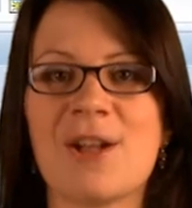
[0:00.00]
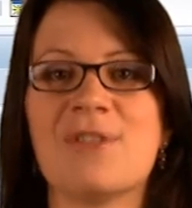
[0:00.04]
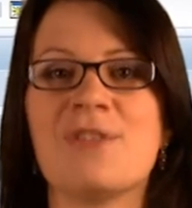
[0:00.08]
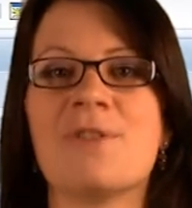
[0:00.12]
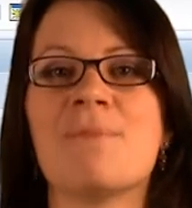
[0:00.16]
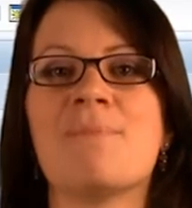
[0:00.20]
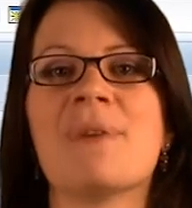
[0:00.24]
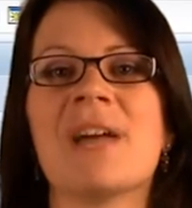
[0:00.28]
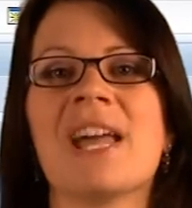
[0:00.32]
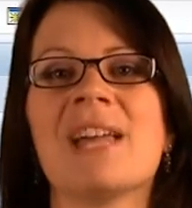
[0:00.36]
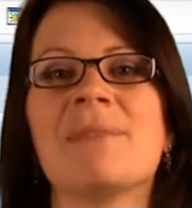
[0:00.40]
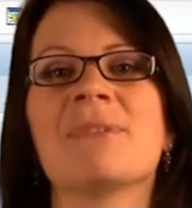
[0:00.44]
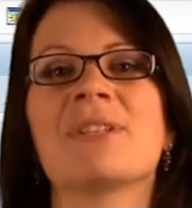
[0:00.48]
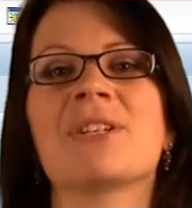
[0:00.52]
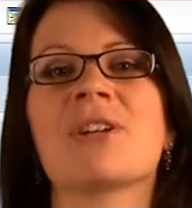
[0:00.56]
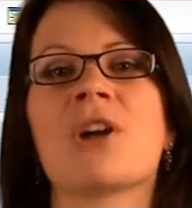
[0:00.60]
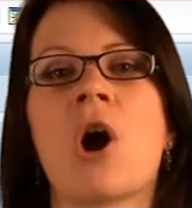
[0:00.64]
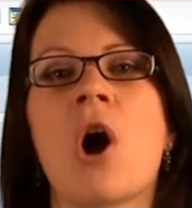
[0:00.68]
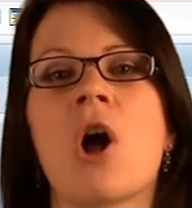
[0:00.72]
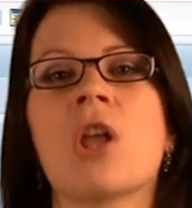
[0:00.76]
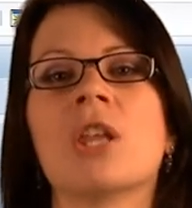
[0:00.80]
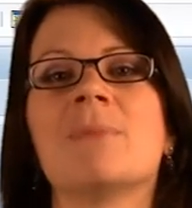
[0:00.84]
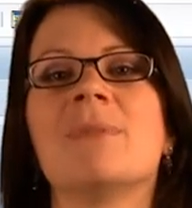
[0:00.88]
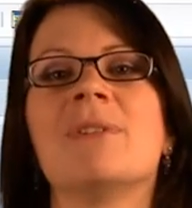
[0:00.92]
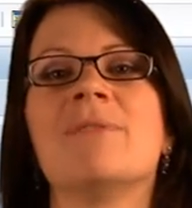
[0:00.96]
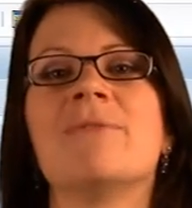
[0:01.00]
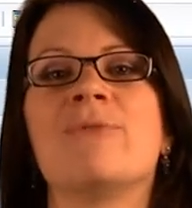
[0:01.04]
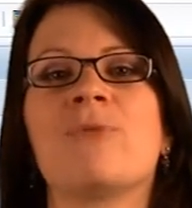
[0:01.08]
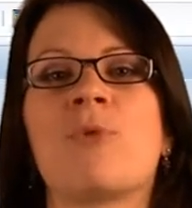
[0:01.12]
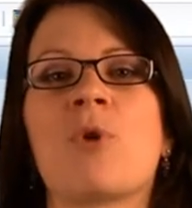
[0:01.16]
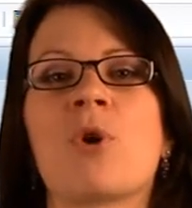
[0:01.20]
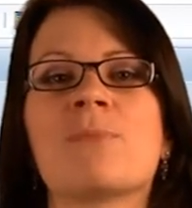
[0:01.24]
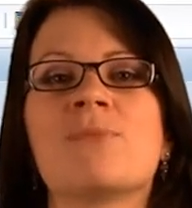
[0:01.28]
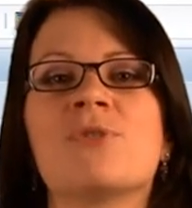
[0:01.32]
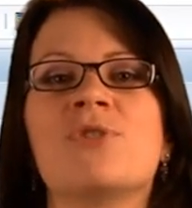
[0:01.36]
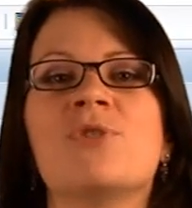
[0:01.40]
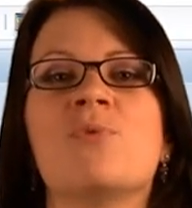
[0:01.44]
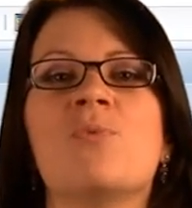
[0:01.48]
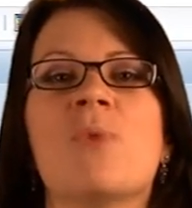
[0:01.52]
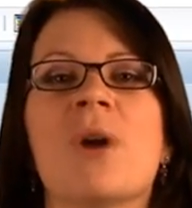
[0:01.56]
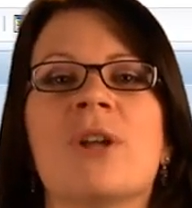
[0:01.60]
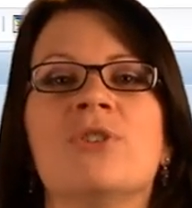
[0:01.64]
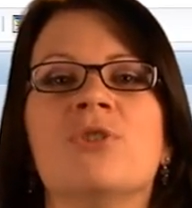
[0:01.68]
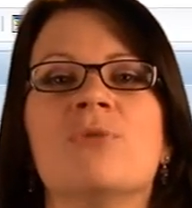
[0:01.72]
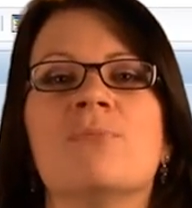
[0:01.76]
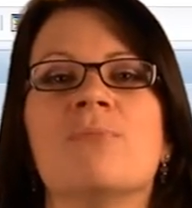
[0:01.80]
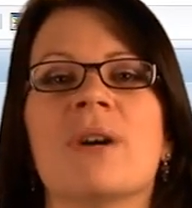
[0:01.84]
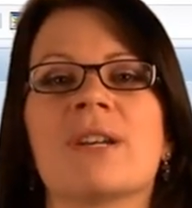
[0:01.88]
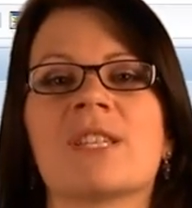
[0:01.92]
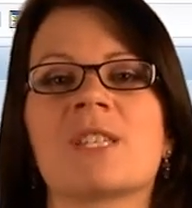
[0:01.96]
The payment column informs you
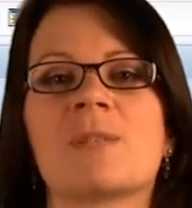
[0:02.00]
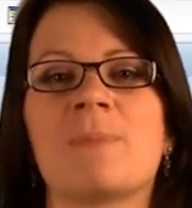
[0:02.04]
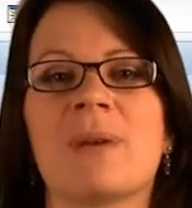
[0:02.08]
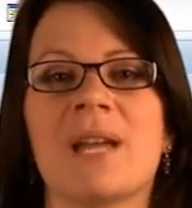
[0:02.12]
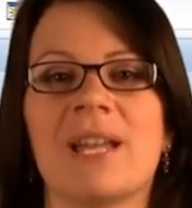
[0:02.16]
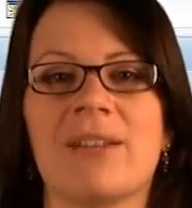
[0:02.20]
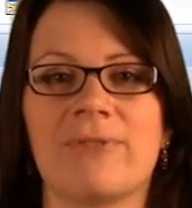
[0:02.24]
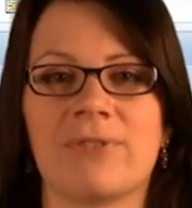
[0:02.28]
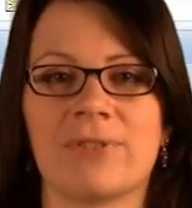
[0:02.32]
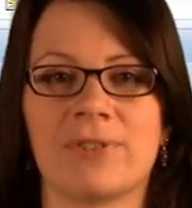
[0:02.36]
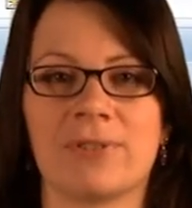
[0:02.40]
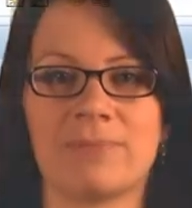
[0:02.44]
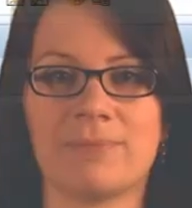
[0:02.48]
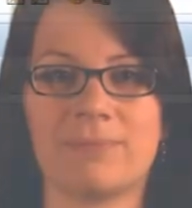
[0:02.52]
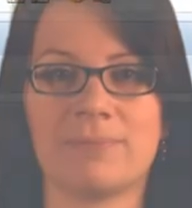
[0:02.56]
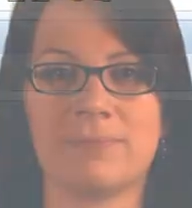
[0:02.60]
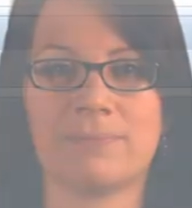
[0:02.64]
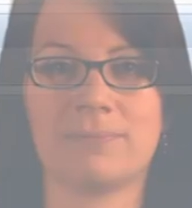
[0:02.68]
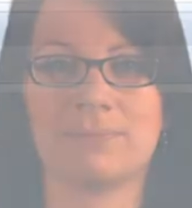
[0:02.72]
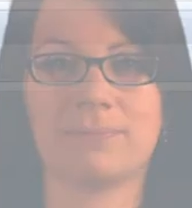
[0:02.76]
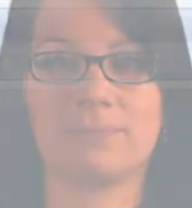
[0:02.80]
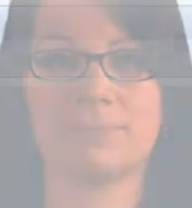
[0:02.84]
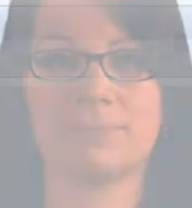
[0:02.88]
when you must pay for them.